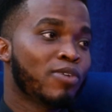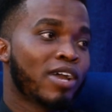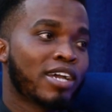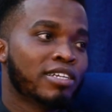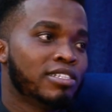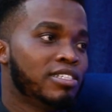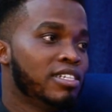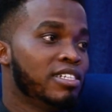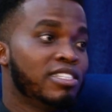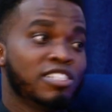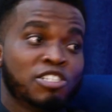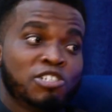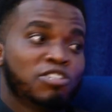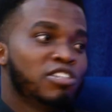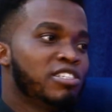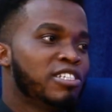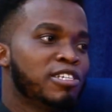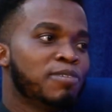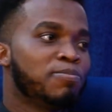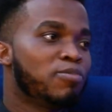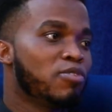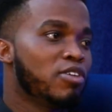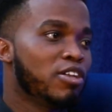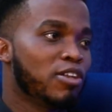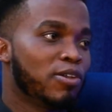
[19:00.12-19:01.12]
why I say it. It's just
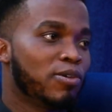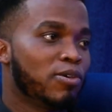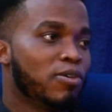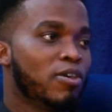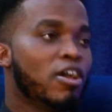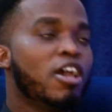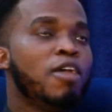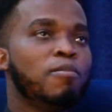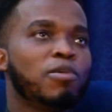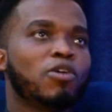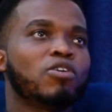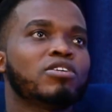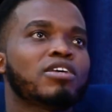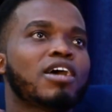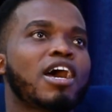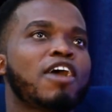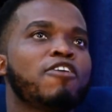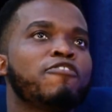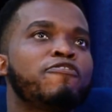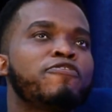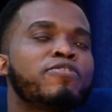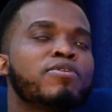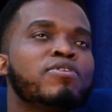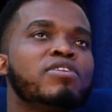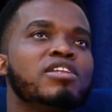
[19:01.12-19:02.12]
simple ego. Because
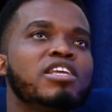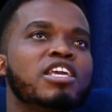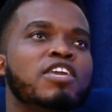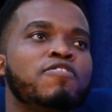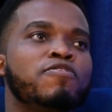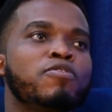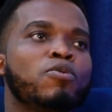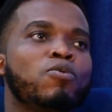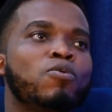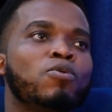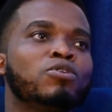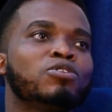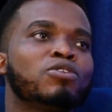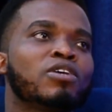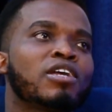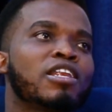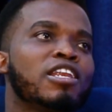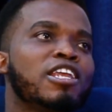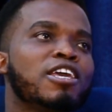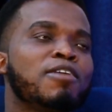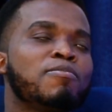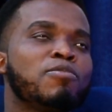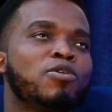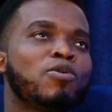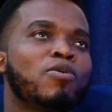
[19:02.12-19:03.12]
I feel if you want to
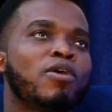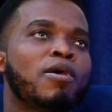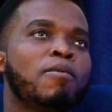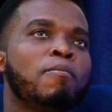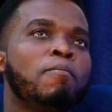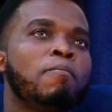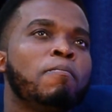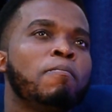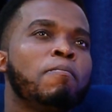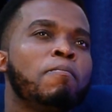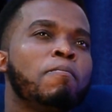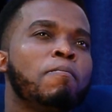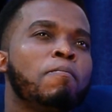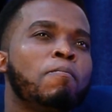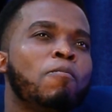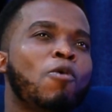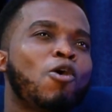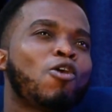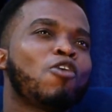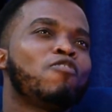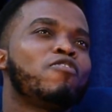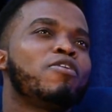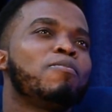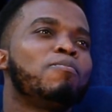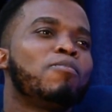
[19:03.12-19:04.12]
claim you are
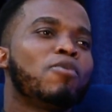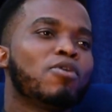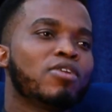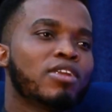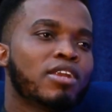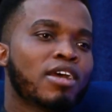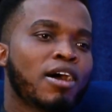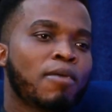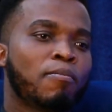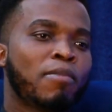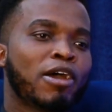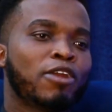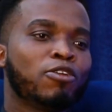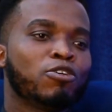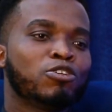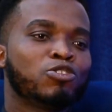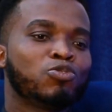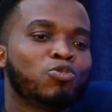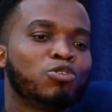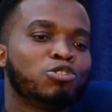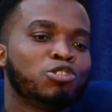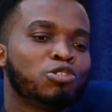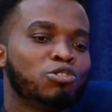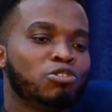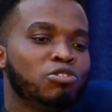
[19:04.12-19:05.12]
more of a mother by not
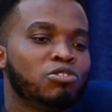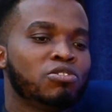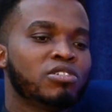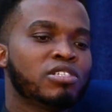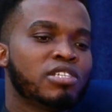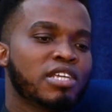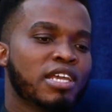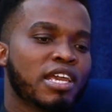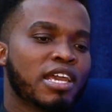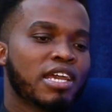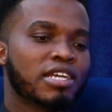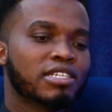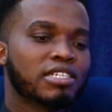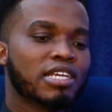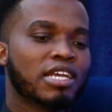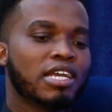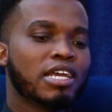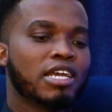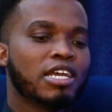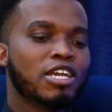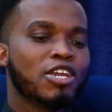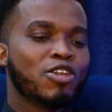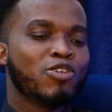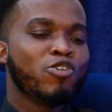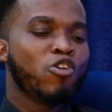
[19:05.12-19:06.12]
wanting to do CS,
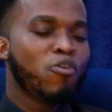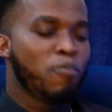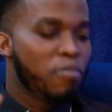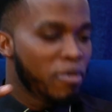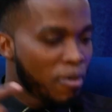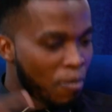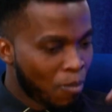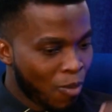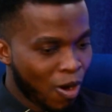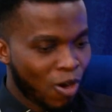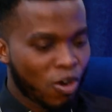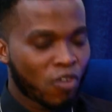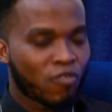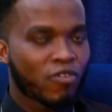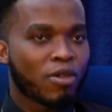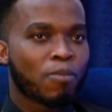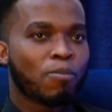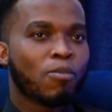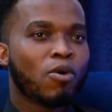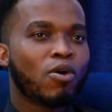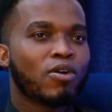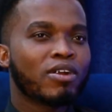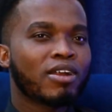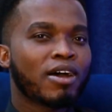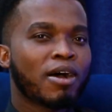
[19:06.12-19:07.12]
you'll be more of a
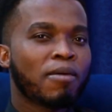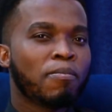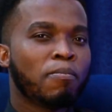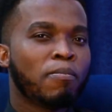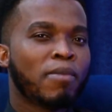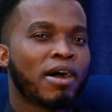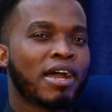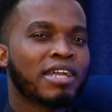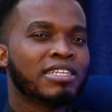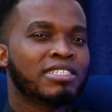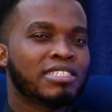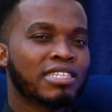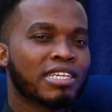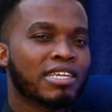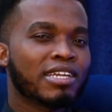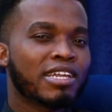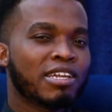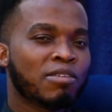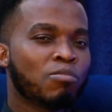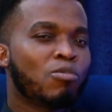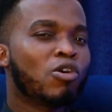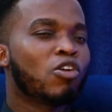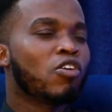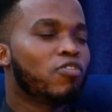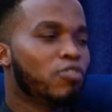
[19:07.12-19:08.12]
mother by
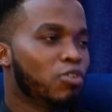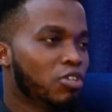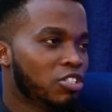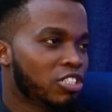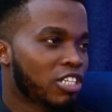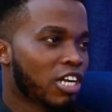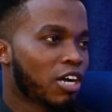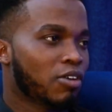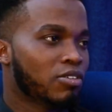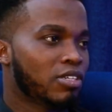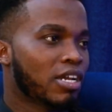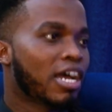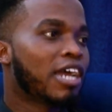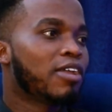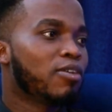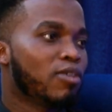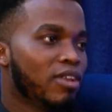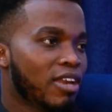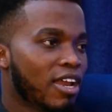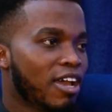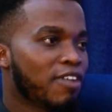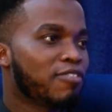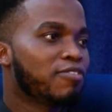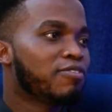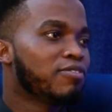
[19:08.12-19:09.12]
thinking more of your child and your
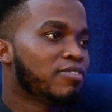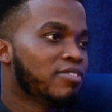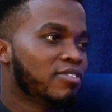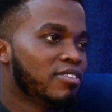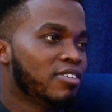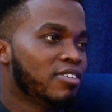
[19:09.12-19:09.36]
life.